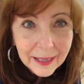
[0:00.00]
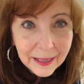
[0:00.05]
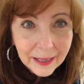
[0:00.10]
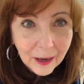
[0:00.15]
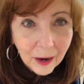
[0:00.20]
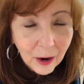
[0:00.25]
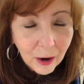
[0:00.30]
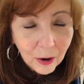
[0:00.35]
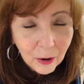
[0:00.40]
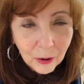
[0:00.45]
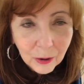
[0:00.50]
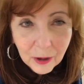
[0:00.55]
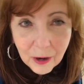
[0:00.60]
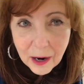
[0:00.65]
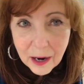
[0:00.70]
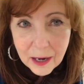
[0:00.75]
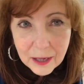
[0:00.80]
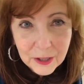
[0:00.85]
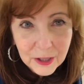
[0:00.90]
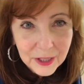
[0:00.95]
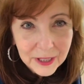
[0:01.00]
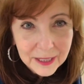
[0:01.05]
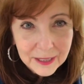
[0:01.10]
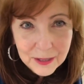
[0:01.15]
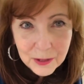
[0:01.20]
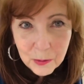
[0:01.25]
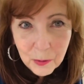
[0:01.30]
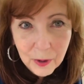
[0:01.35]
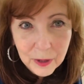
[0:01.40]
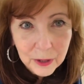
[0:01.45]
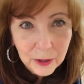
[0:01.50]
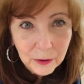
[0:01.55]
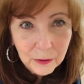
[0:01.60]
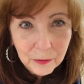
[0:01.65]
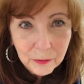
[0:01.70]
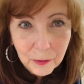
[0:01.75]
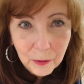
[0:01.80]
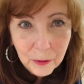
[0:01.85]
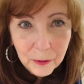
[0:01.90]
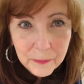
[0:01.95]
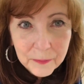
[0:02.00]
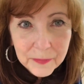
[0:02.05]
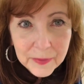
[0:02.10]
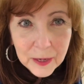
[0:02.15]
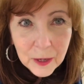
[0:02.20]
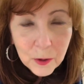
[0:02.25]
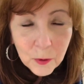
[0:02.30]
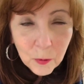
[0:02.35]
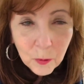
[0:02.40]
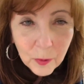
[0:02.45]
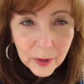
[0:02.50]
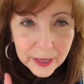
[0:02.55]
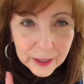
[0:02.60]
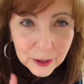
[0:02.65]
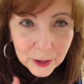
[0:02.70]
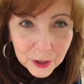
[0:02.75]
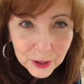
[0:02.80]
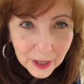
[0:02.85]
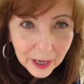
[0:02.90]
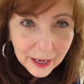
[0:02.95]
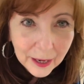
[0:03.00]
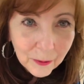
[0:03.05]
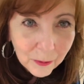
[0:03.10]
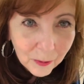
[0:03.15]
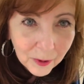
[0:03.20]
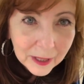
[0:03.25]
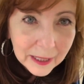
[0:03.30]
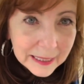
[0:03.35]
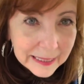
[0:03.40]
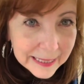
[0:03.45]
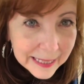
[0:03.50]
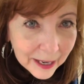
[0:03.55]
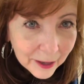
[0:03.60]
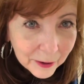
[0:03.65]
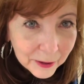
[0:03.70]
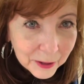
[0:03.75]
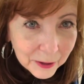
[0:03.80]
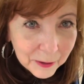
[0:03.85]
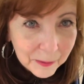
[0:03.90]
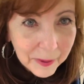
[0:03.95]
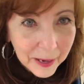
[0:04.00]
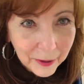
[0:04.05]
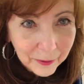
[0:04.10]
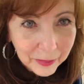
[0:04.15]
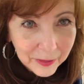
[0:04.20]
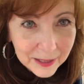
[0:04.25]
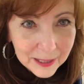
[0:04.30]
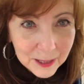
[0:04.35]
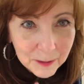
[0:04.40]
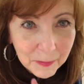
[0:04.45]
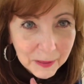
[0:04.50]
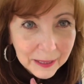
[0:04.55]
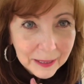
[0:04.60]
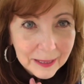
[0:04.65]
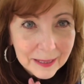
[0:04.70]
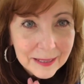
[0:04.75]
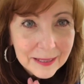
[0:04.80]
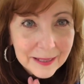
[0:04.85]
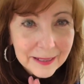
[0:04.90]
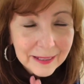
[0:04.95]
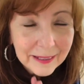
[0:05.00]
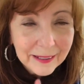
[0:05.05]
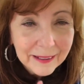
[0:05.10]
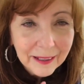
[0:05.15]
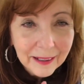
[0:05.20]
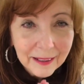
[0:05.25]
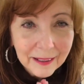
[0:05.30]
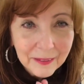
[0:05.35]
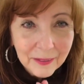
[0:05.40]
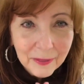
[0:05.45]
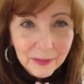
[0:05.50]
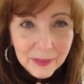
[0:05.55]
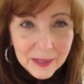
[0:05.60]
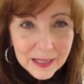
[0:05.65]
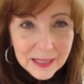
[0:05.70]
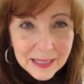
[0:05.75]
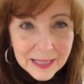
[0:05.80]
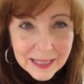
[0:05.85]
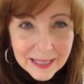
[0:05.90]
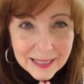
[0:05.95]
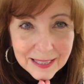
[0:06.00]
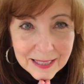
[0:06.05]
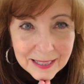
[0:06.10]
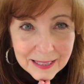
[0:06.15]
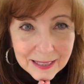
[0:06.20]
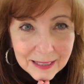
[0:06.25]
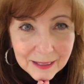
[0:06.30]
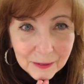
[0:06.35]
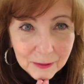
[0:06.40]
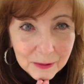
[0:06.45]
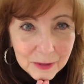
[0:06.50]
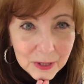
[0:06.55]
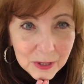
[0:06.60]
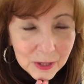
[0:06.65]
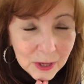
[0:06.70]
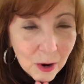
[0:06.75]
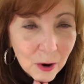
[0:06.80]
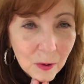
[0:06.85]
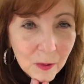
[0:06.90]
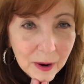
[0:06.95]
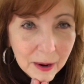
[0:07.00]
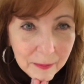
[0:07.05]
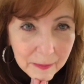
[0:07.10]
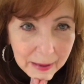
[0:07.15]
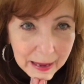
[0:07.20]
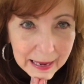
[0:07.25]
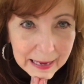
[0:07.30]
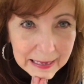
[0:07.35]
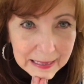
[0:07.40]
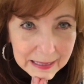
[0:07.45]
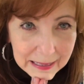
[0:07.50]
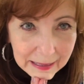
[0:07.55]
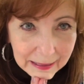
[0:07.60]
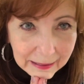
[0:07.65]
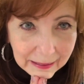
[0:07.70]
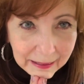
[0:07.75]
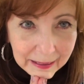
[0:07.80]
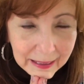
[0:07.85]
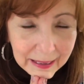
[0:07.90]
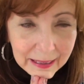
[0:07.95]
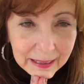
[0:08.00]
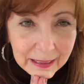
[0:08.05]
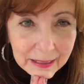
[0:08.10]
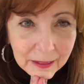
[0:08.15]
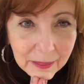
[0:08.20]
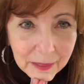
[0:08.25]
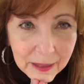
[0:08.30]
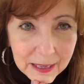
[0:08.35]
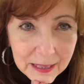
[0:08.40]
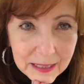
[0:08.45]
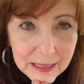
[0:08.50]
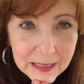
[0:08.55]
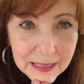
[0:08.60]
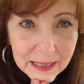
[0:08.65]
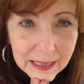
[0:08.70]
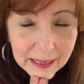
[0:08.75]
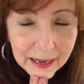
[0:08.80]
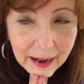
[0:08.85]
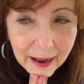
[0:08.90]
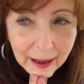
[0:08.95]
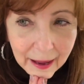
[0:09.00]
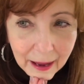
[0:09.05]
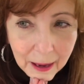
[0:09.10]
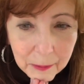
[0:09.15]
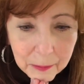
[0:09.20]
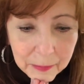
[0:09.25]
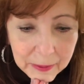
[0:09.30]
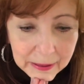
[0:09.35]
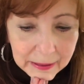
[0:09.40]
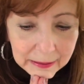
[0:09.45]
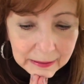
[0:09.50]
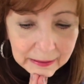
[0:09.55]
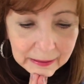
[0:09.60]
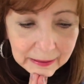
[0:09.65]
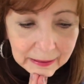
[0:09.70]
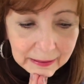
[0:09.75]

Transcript: oh, gosh, it's wonderful, which I want to tell you about this because this is so amazing. Things that happen